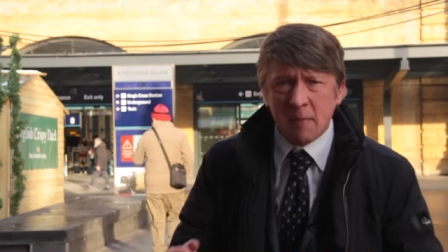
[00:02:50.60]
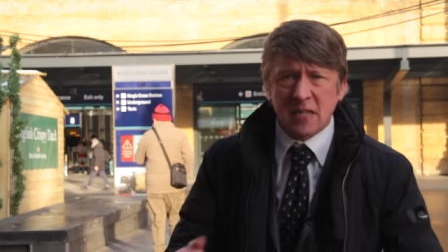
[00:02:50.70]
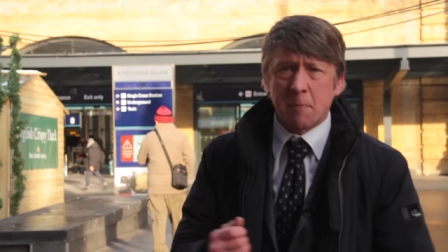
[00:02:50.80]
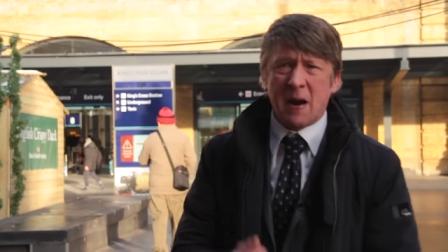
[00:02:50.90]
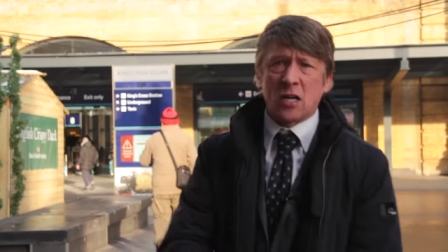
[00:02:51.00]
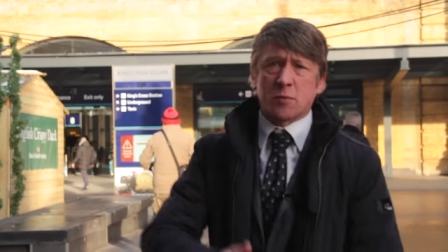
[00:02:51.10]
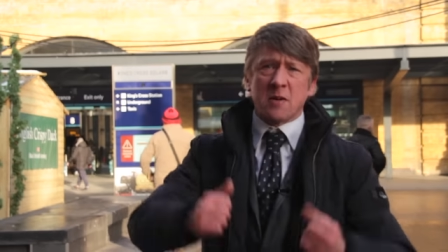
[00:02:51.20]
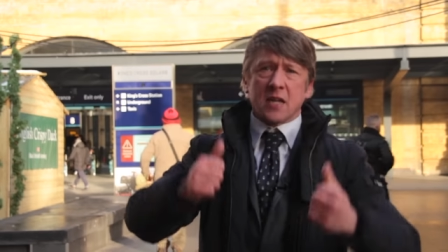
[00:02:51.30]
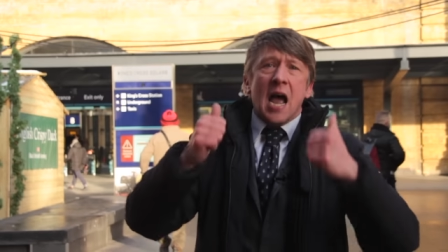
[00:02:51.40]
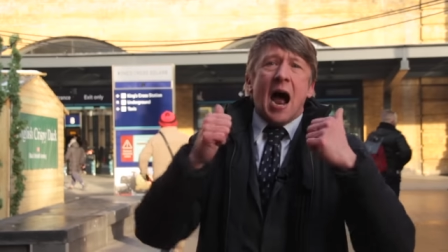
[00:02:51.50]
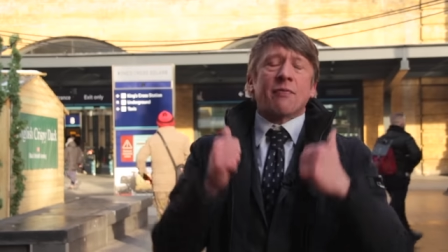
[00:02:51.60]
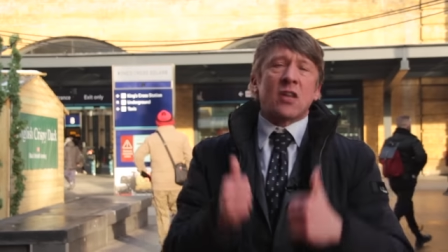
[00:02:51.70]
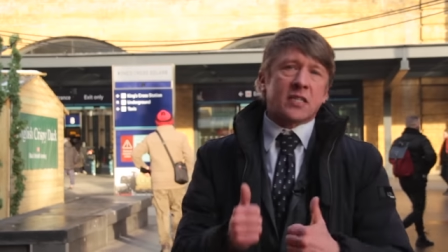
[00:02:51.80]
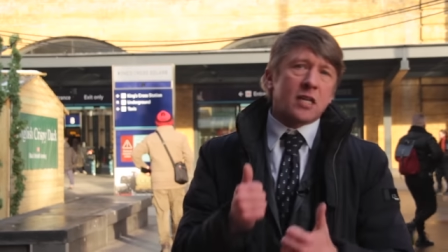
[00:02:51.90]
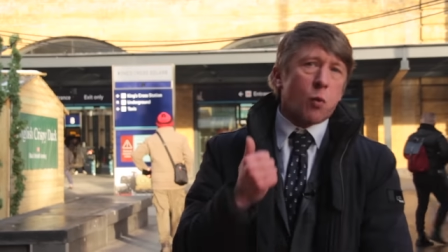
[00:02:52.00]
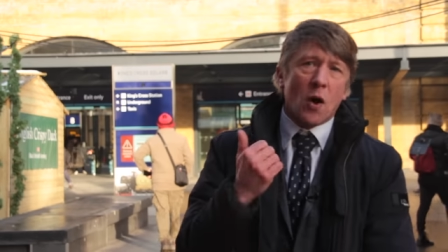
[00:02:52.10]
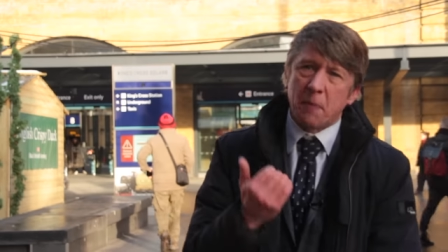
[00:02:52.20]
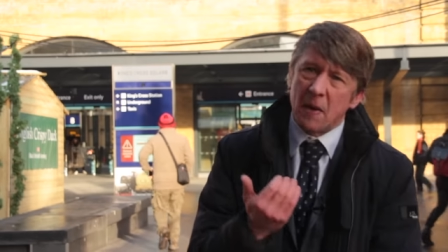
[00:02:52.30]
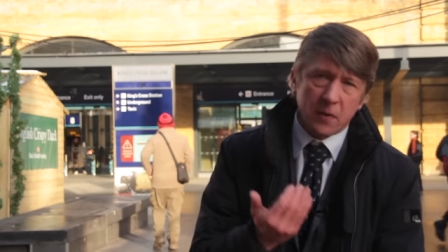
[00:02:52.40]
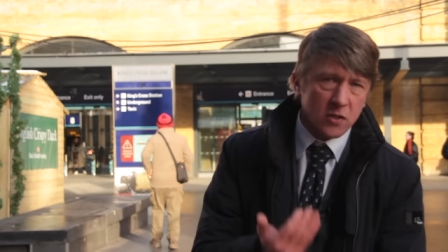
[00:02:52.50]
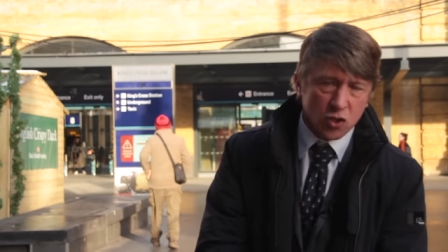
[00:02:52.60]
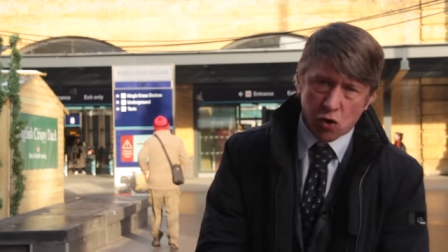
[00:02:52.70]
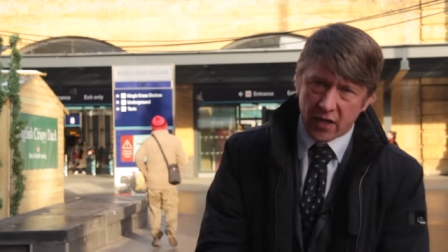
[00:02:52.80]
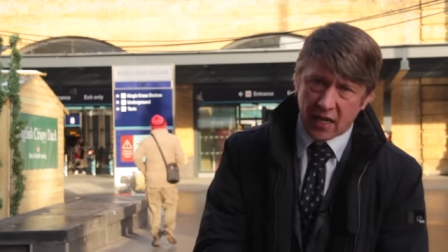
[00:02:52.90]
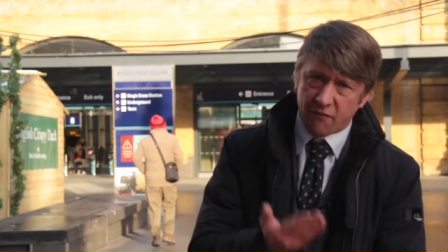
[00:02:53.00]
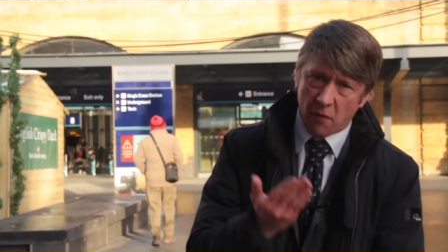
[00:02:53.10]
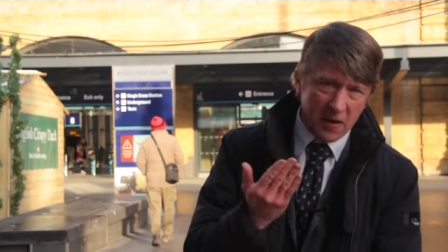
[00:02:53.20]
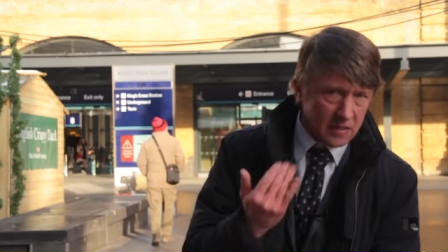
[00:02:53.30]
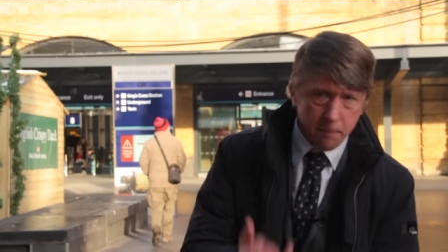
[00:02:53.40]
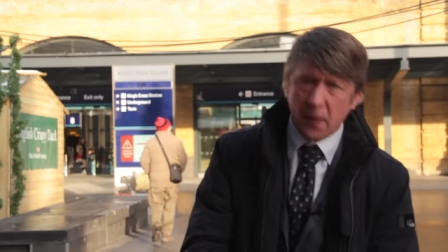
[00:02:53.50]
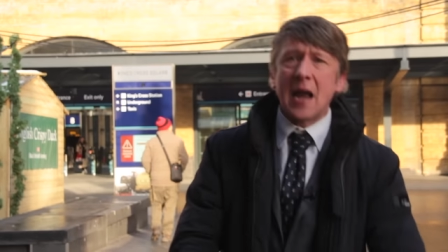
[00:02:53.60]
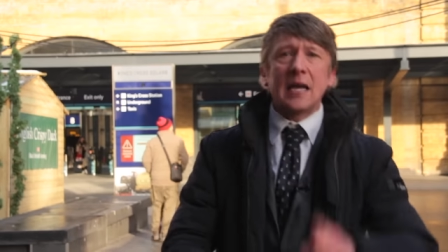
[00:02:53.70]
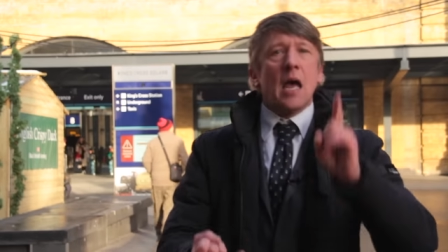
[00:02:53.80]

mismanagement, and this is why people are striking for better pay,